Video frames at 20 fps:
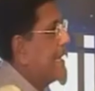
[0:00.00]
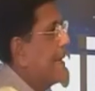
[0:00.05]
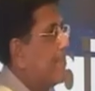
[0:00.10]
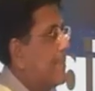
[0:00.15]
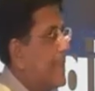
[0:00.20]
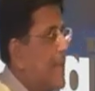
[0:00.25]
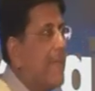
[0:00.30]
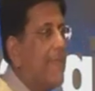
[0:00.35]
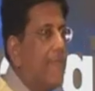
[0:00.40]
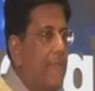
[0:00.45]

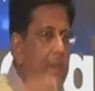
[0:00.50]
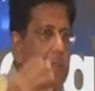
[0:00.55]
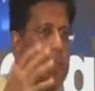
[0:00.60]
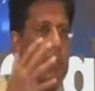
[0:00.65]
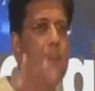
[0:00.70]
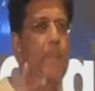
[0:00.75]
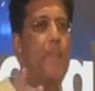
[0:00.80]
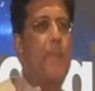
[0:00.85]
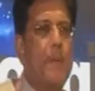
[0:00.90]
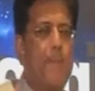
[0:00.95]
something we,
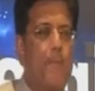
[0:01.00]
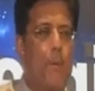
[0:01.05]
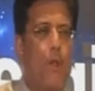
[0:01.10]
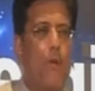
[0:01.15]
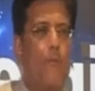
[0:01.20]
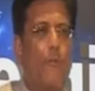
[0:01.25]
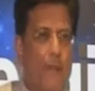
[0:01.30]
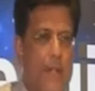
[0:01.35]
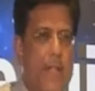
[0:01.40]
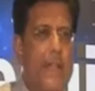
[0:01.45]
the people
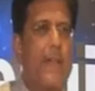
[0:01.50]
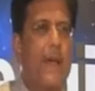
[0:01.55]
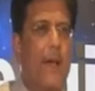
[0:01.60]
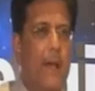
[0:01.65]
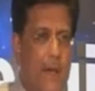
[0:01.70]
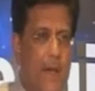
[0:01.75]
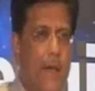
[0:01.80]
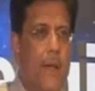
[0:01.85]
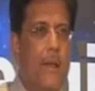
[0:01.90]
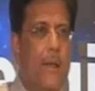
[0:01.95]
of
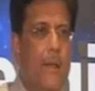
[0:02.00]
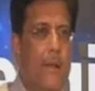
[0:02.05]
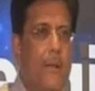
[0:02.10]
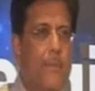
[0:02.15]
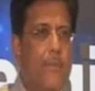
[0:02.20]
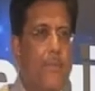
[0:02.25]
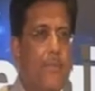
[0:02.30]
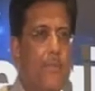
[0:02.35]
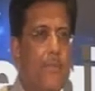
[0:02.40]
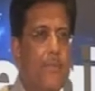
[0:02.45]
India,
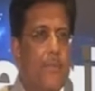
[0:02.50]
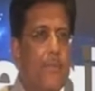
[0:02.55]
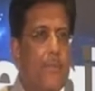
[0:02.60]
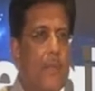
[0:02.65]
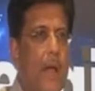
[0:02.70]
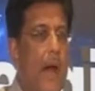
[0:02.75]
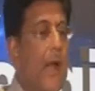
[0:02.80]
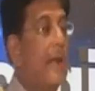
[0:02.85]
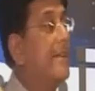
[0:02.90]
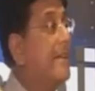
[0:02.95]

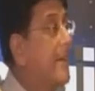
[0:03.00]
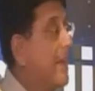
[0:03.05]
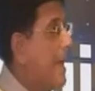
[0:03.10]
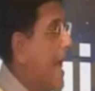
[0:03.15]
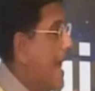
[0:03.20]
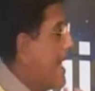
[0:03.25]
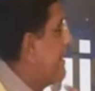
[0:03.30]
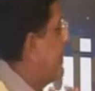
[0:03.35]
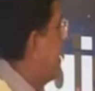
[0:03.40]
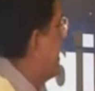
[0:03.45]
are
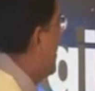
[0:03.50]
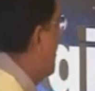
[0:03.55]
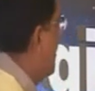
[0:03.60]
delighted